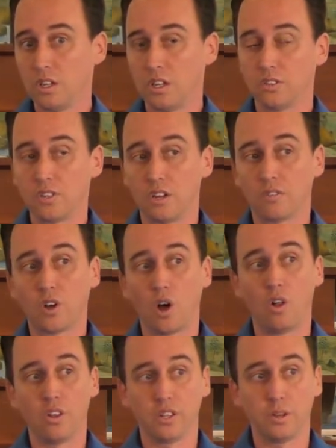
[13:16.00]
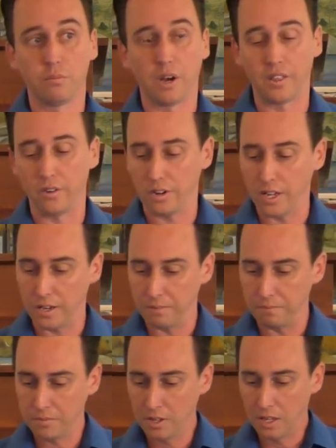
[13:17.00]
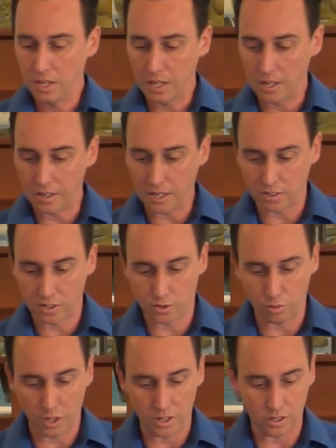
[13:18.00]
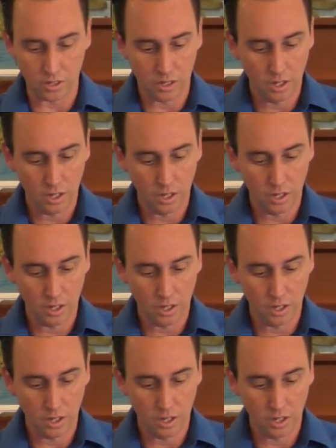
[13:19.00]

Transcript: instead of calling them by their name in that situation.